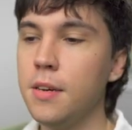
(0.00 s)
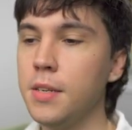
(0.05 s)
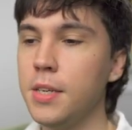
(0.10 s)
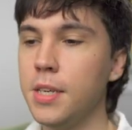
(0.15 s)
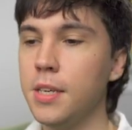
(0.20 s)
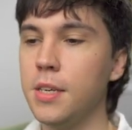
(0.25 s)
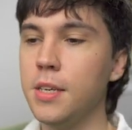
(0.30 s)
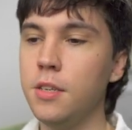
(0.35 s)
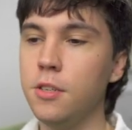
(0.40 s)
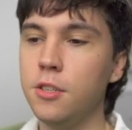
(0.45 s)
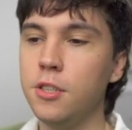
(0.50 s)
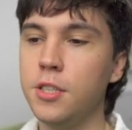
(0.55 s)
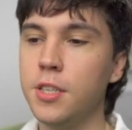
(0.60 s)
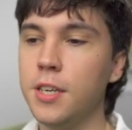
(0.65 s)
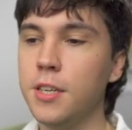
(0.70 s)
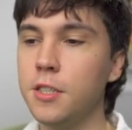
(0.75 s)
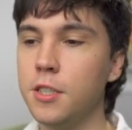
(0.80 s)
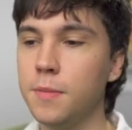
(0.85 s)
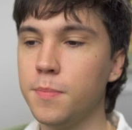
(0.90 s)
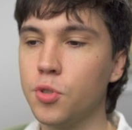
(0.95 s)
here, you
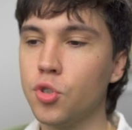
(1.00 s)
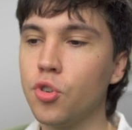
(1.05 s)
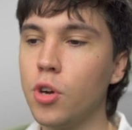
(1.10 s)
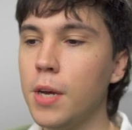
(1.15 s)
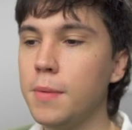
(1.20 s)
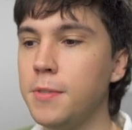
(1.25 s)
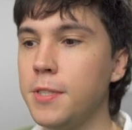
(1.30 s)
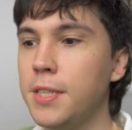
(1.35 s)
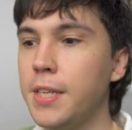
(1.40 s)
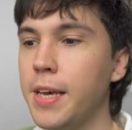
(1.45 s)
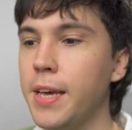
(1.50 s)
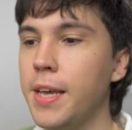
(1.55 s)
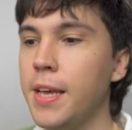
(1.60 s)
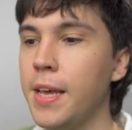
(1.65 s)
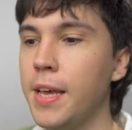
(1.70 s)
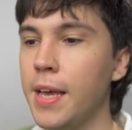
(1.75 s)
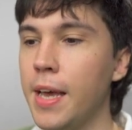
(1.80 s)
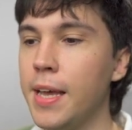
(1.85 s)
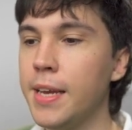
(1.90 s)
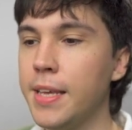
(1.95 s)
say subscribe
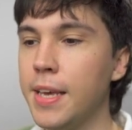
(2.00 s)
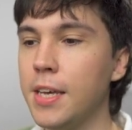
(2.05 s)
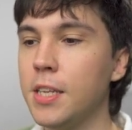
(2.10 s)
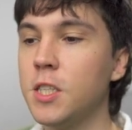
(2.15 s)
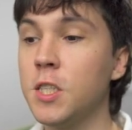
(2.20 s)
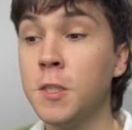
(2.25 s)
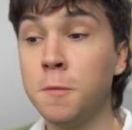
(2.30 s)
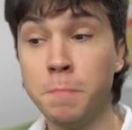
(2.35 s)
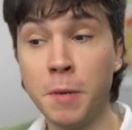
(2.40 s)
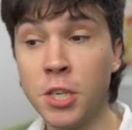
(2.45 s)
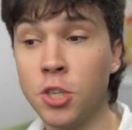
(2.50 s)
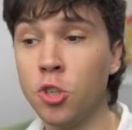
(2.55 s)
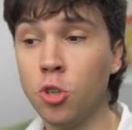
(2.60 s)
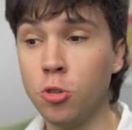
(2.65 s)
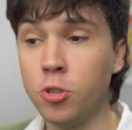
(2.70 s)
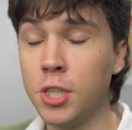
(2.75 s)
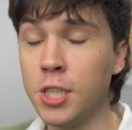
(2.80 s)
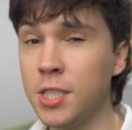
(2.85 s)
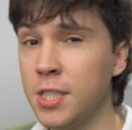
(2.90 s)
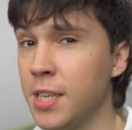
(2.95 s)
today and get
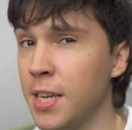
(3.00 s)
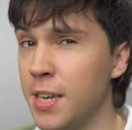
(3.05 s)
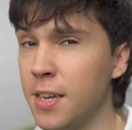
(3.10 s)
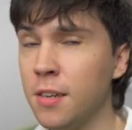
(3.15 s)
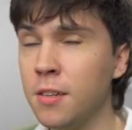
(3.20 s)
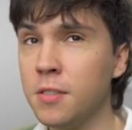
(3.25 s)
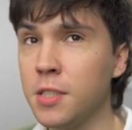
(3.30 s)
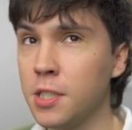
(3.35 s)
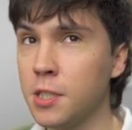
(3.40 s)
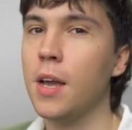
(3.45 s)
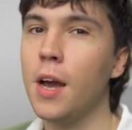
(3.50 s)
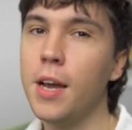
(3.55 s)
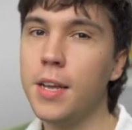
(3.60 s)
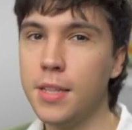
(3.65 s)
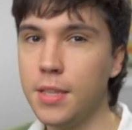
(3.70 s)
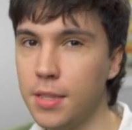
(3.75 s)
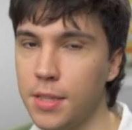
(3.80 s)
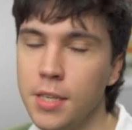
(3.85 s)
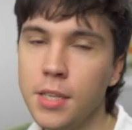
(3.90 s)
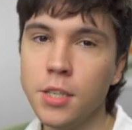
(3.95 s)
special discounts. I
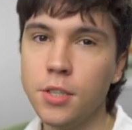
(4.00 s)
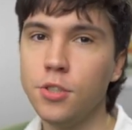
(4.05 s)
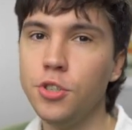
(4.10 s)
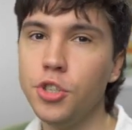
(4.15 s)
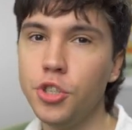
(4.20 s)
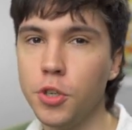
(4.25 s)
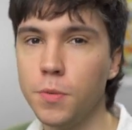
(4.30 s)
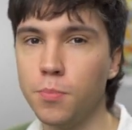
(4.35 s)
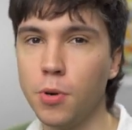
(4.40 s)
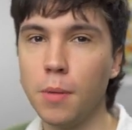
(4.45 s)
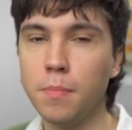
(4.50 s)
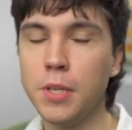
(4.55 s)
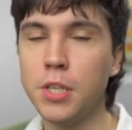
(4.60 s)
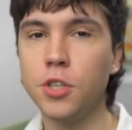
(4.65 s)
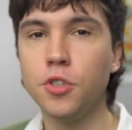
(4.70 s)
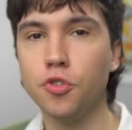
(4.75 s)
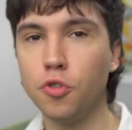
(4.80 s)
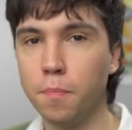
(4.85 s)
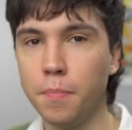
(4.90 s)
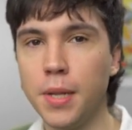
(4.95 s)
think you should probably
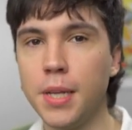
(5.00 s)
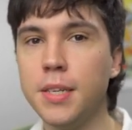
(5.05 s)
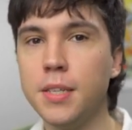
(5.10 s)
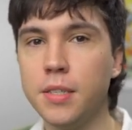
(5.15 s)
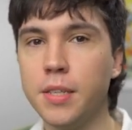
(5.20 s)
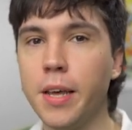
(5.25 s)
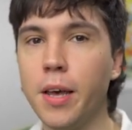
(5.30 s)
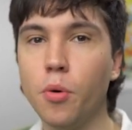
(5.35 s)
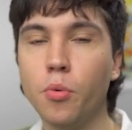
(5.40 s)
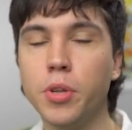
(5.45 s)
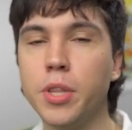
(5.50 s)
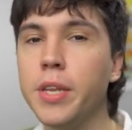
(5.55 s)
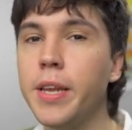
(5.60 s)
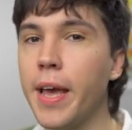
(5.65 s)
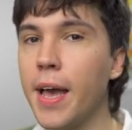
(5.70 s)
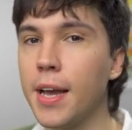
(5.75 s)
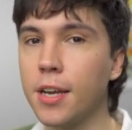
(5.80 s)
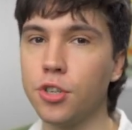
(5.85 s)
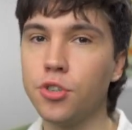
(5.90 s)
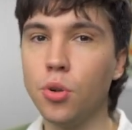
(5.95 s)
just replace that with an
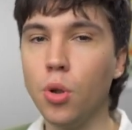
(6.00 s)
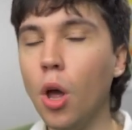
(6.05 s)
actual